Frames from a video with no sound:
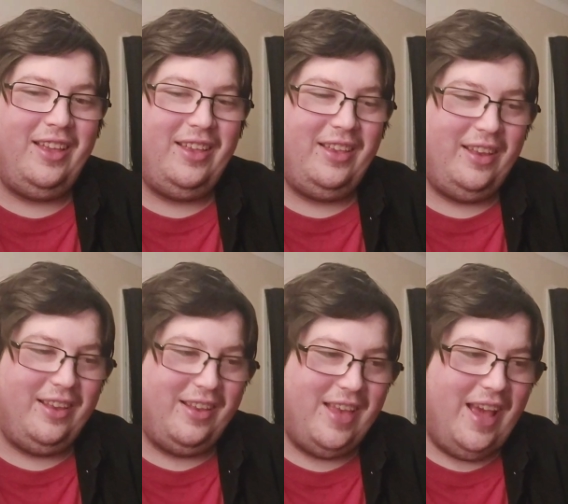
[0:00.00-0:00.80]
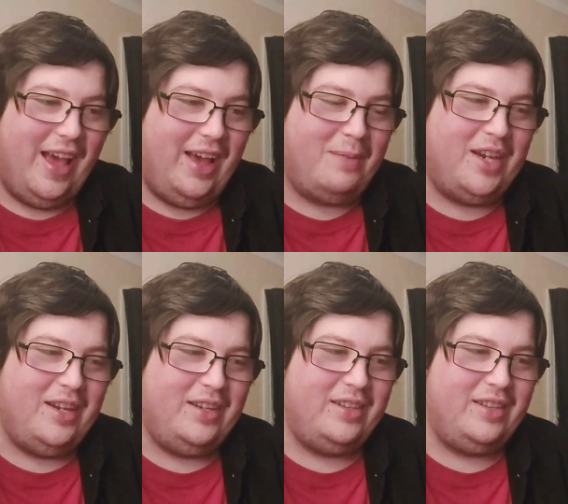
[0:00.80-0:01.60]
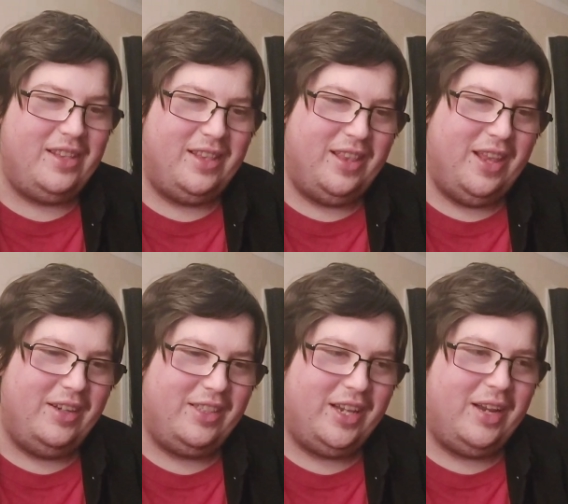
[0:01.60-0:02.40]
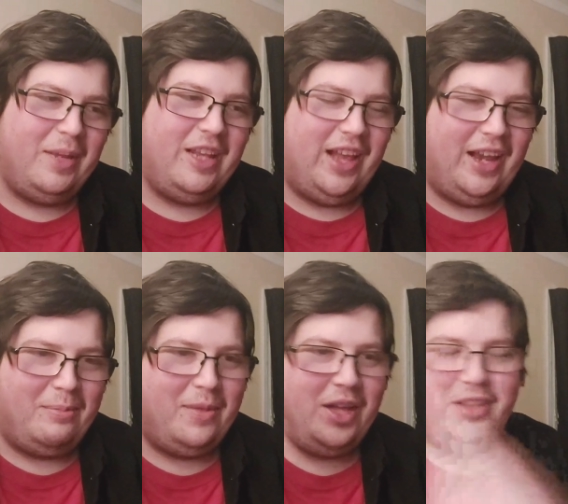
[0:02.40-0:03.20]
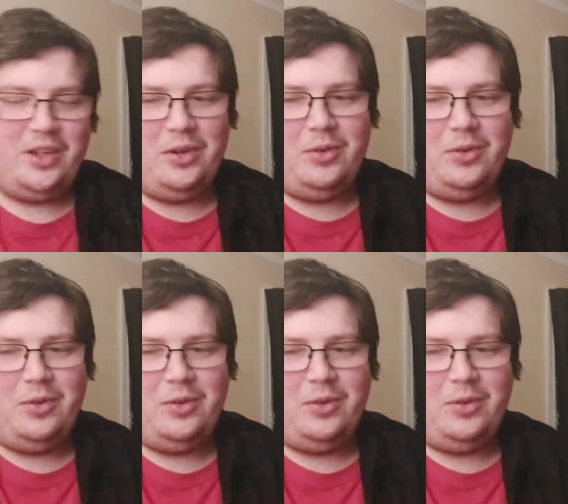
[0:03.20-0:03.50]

Yeah, I mean, there's going to be like mildew and